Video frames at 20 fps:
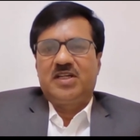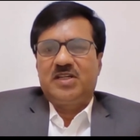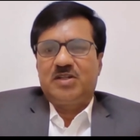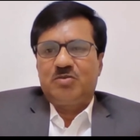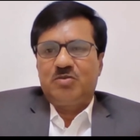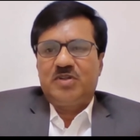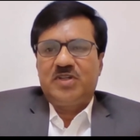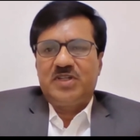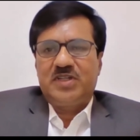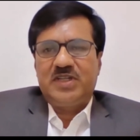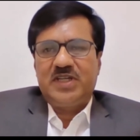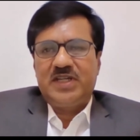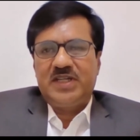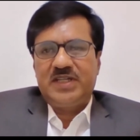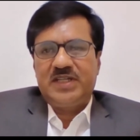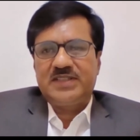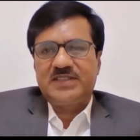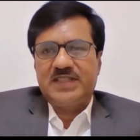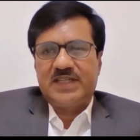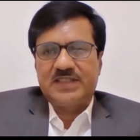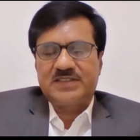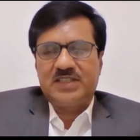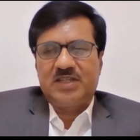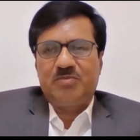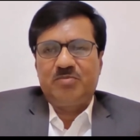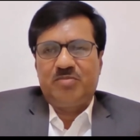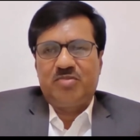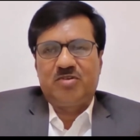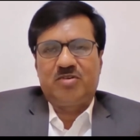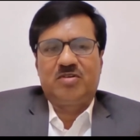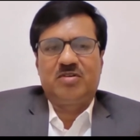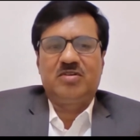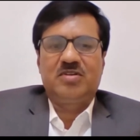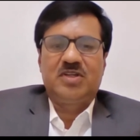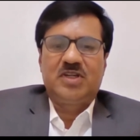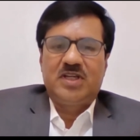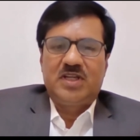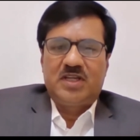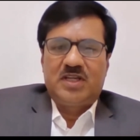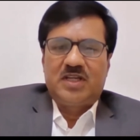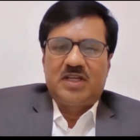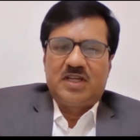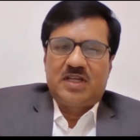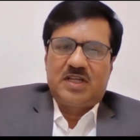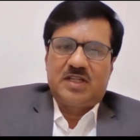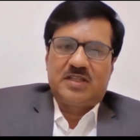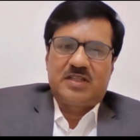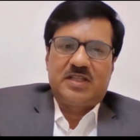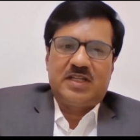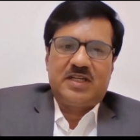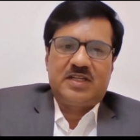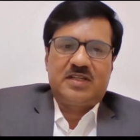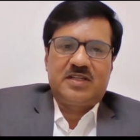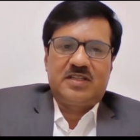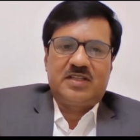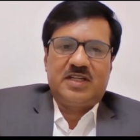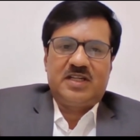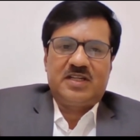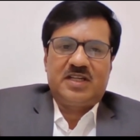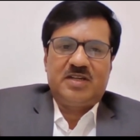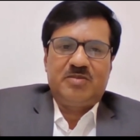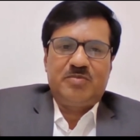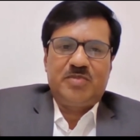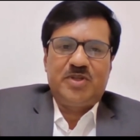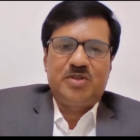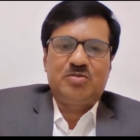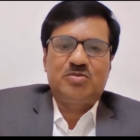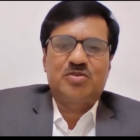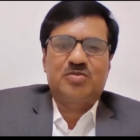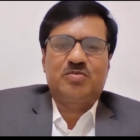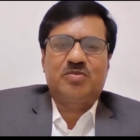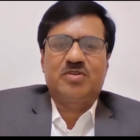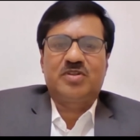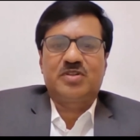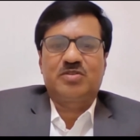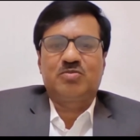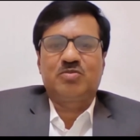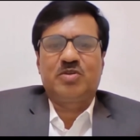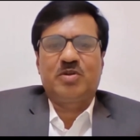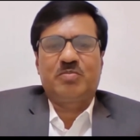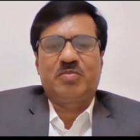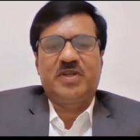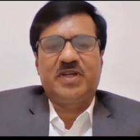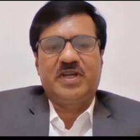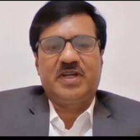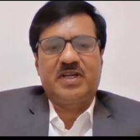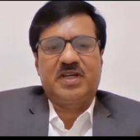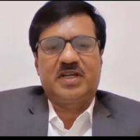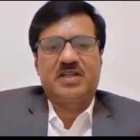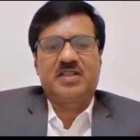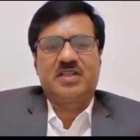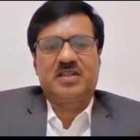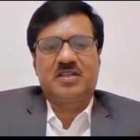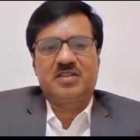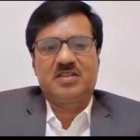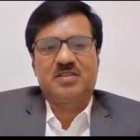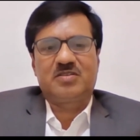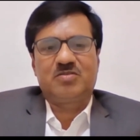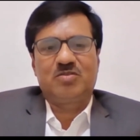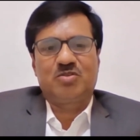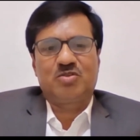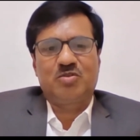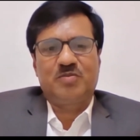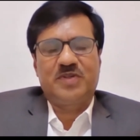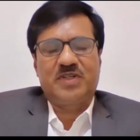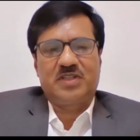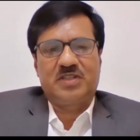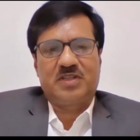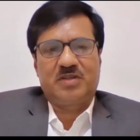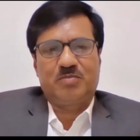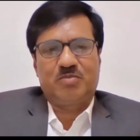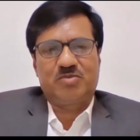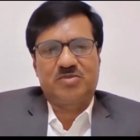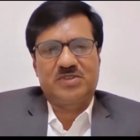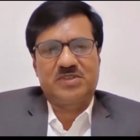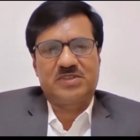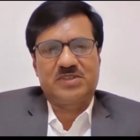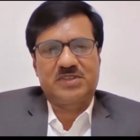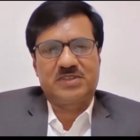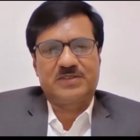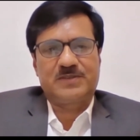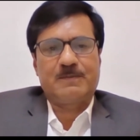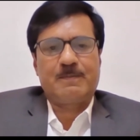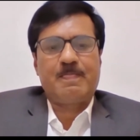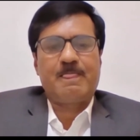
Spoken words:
we can take it as an example that can be used to replicate to automate other processes.